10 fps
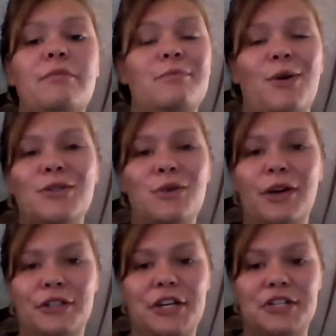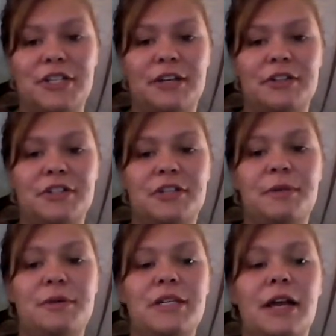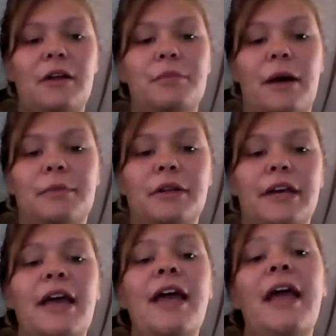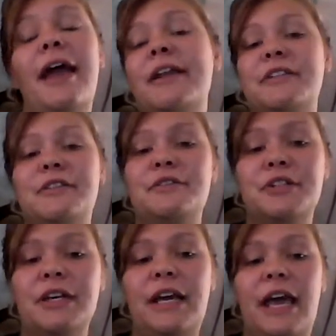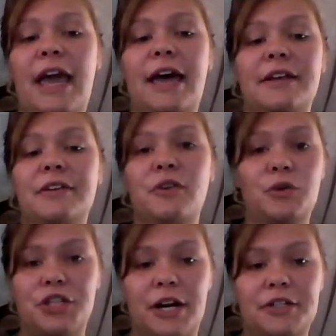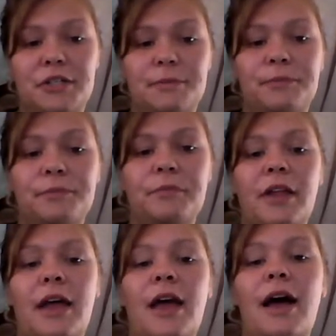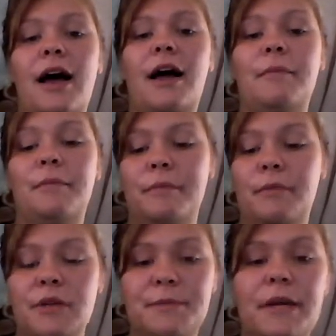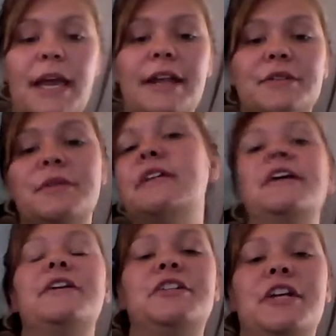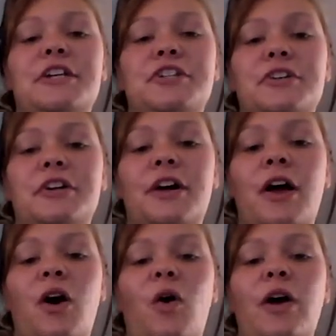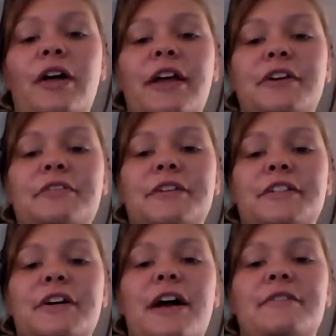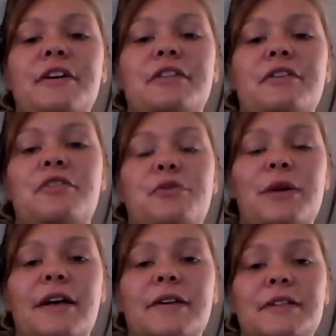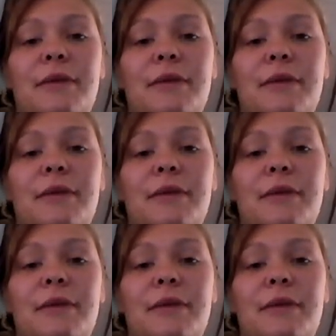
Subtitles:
most oil change centers to be recycled properly, and it's usually at no charge. Most mechanics will tell you to change your oil in your filter every 3,000